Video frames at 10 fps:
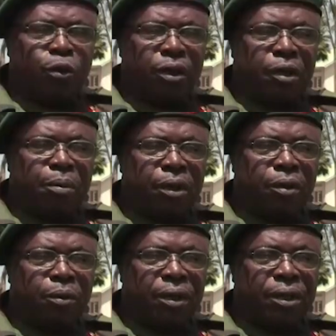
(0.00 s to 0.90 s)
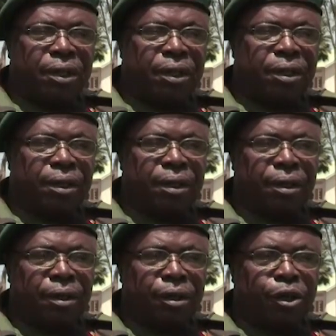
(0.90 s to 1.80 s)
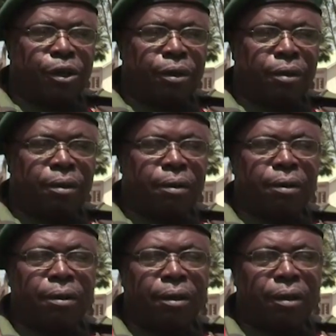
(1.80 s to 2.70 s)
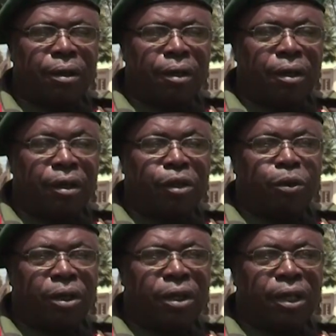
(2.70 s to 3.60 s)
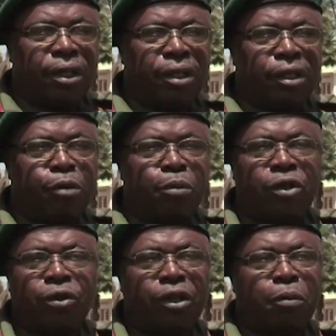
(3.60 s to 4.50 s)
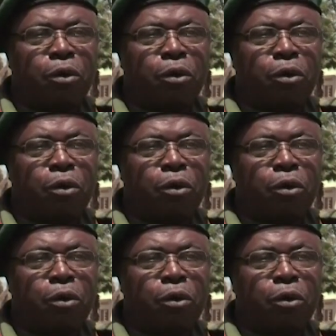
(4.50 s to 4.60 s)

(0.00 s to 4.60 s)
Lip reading: when the plane was hit, it was like this mission